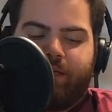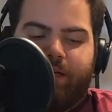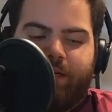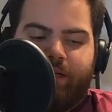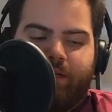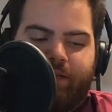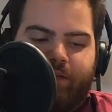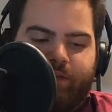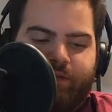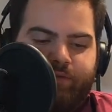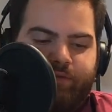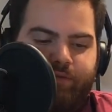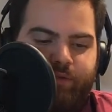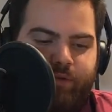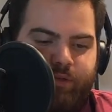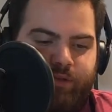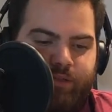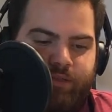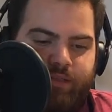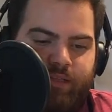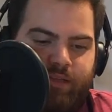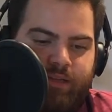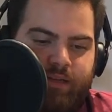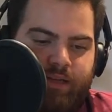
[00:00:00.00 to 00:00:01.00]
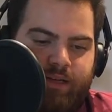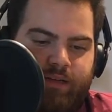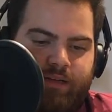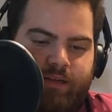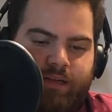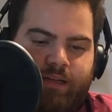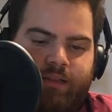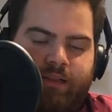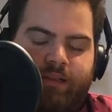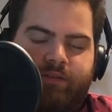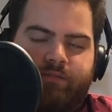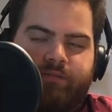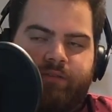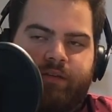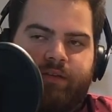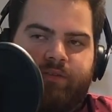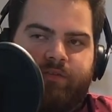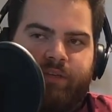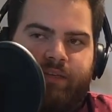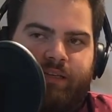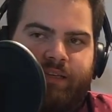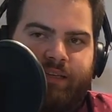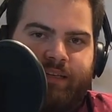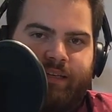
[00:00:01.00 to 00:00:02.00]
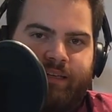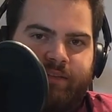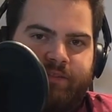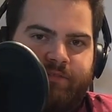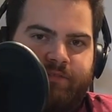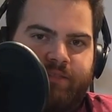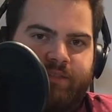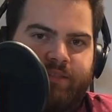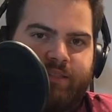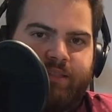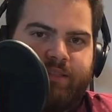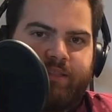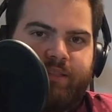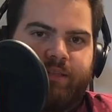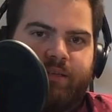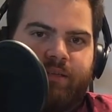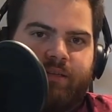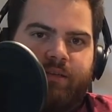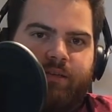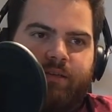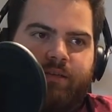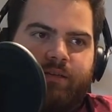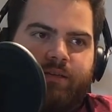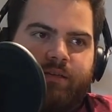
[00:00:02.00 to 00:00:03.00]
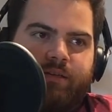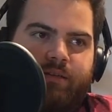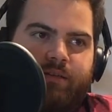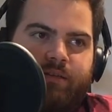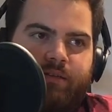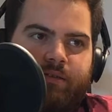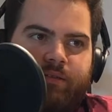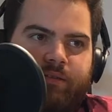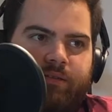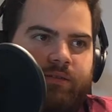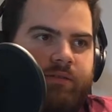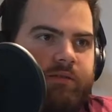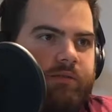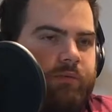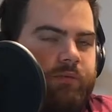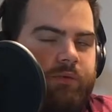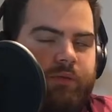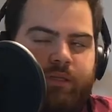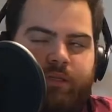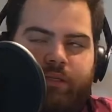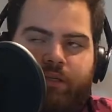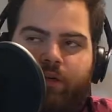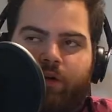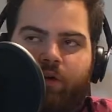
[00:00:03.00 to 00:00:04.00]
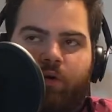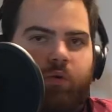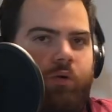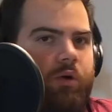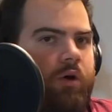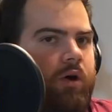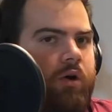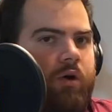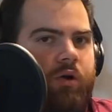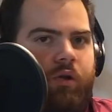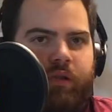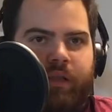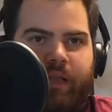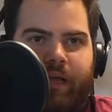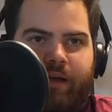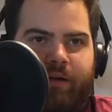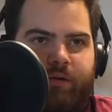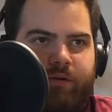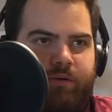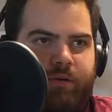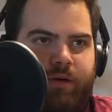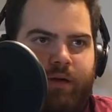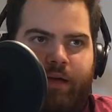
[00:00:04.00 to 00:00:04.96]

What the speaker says: I look forward to that. I love giving gifts. We go all out.